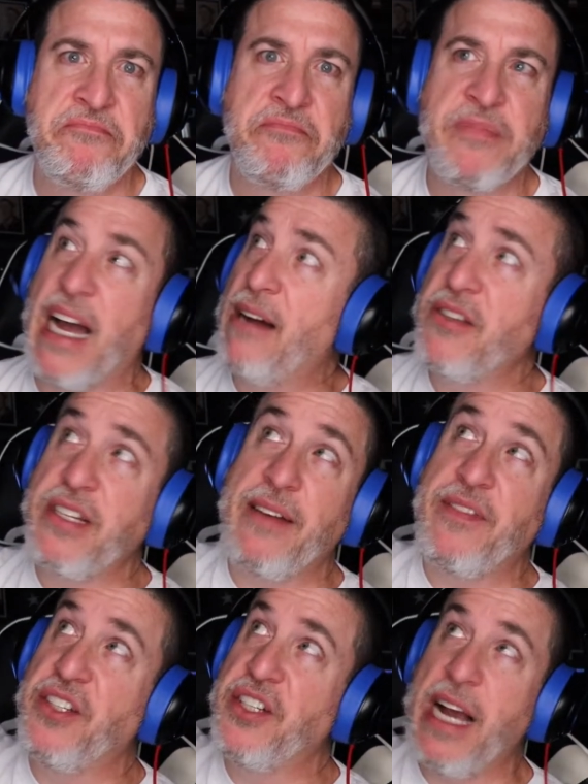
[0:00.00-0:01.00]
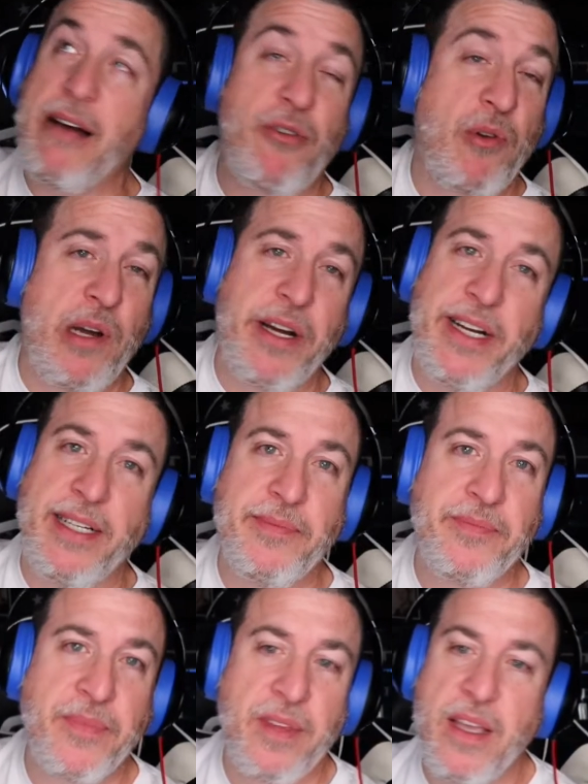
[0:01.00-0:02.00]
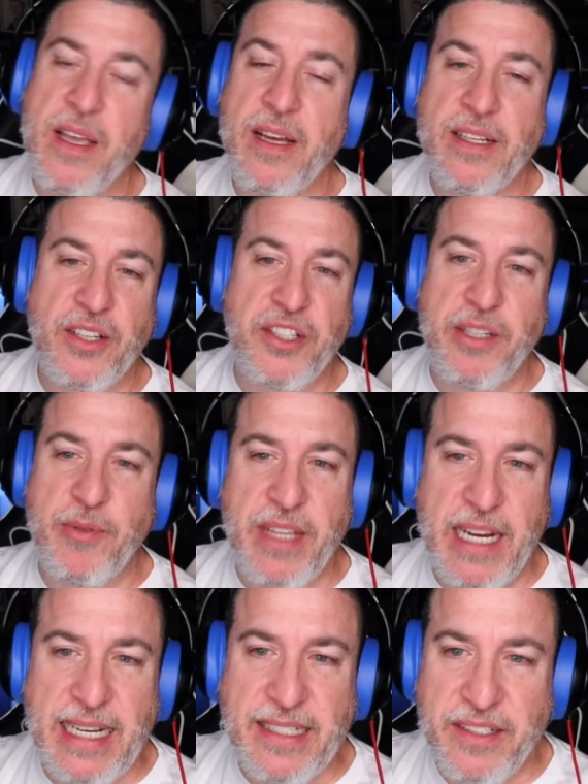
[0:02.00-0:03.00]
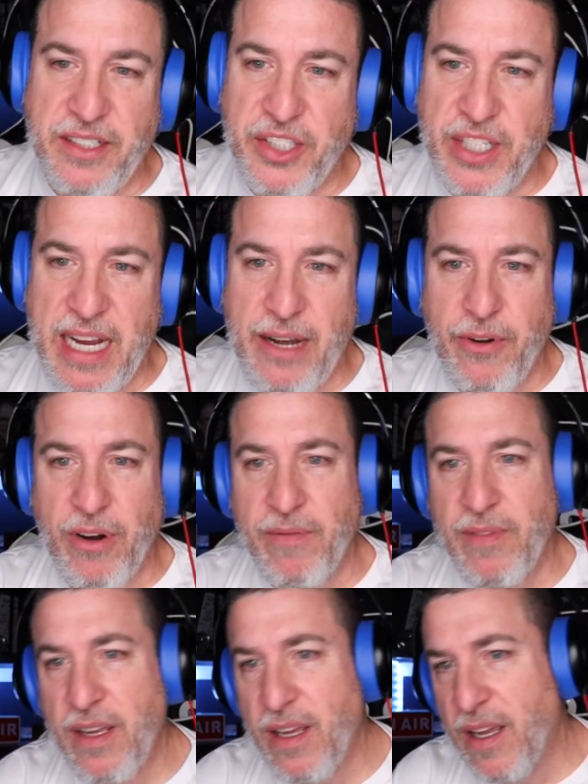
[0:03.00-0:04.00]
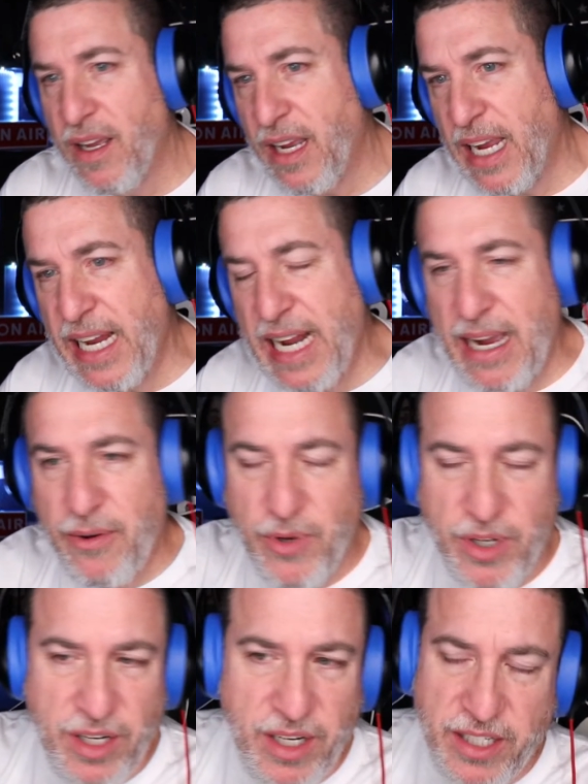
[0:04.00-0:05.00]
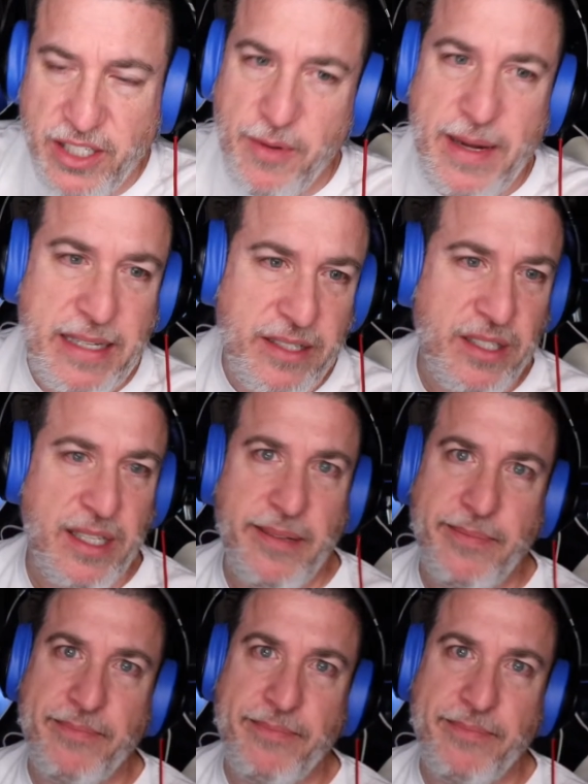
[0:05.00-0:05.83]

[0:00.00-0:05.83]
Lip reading: I would just have the shower running. So she would think I was in the shower and I would go back to sleep.